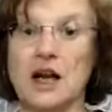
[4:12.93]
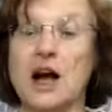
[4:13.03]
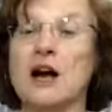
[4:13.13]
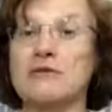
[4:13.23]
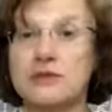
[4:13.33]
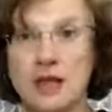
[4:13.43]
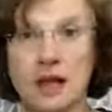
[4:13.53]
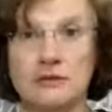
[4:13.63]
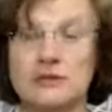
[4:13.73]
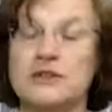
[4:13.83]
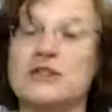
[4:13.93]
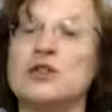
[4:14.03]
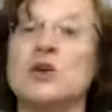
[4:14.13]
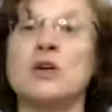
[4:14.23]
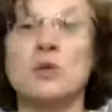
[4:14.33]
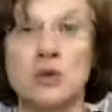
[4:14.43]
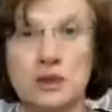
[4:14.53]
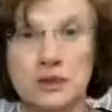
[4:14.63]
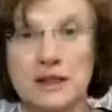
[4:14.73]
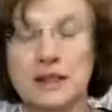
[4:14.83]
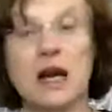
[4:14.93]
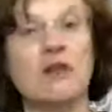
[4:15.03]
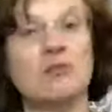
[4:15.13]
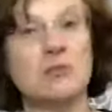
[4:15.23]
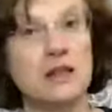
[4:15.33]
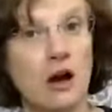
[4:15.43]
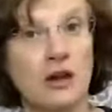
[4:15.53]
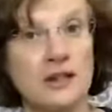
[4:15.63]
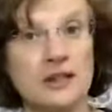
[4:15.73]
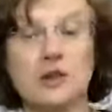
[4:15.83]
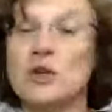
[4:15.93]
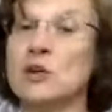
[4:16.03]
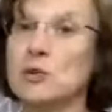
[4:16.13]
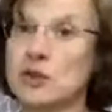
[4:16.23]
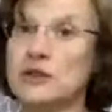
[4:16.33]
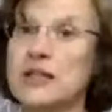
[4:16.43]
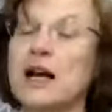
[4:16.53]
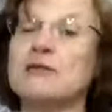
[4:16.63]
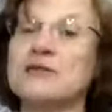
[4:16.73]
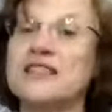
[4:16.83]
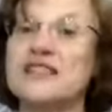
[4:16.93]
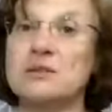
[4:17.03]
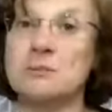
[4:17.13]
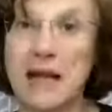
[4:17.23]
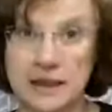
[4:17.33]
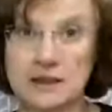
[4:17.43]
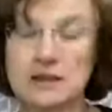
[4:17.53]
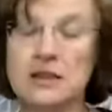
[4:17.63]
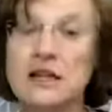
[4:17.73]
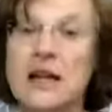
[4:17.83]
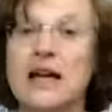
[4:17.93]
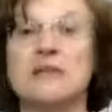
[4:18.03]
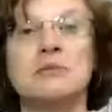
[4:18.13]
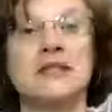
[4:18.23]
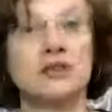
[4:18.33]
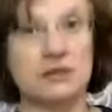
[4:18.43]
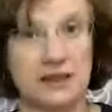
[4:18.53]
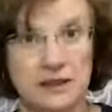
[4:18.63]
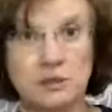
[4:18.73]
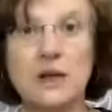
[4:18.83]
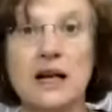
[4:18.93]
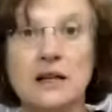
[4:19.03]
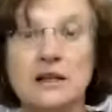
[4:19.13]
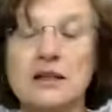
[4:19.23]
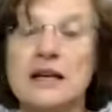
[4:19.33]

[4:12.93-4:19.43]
of love, you are worthy of belonging, you are worthy of respect and being treated well,